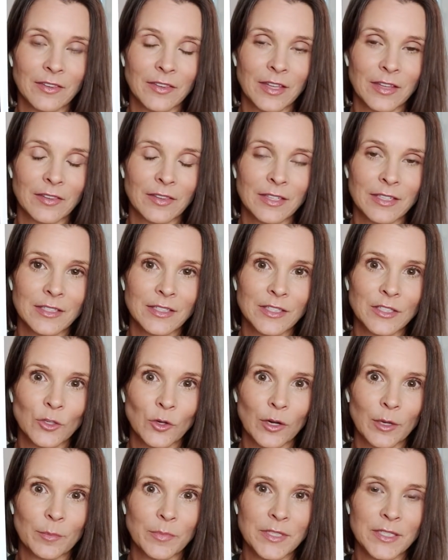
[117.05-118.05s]
that these
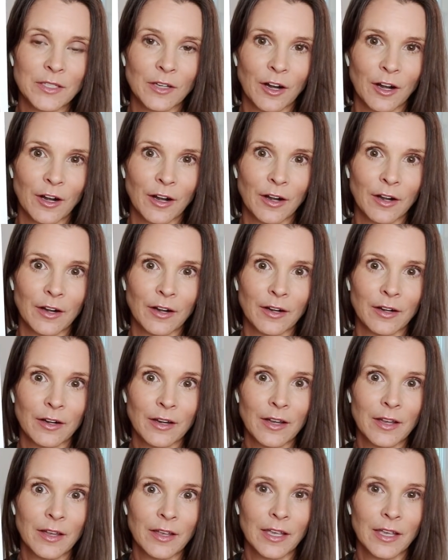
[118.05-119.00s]
scripts are